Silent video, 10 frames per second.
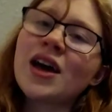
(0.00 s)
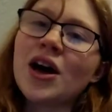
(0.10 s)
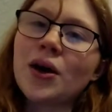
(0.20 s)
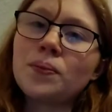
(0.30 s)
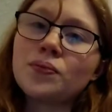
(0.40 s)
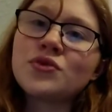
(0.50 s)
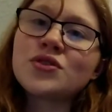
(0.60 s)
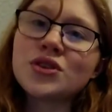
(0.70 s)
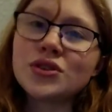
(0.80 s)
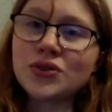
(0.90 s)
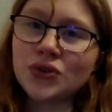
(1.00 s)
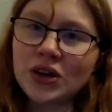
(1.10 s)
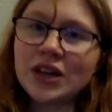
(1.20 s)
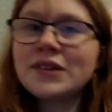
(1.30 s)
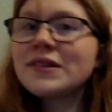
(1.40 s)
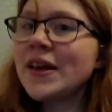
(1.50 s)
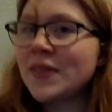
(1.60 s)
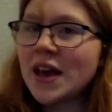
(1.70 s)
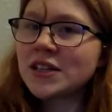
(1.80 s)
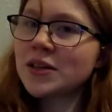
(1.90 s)
to the screen in
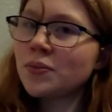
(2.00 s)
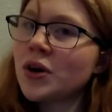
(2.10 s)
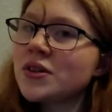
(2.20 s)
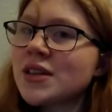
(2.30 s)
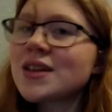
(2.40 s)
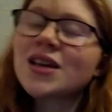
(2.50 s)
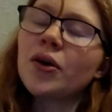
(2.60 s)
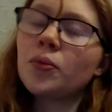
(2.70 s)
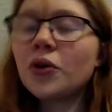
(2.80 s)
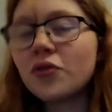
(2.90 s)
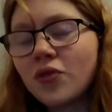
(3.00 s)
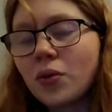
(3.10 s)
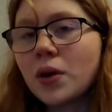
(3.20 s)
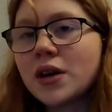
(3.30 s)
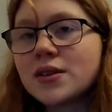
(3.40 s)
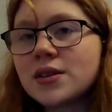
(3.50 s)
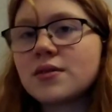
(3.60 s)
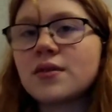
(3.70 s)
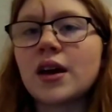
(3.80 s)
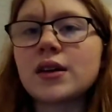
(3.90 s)
the editing process. I will put film posters
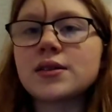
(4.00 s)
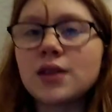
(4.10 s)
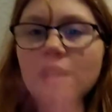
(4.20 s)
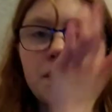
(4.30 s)
and things.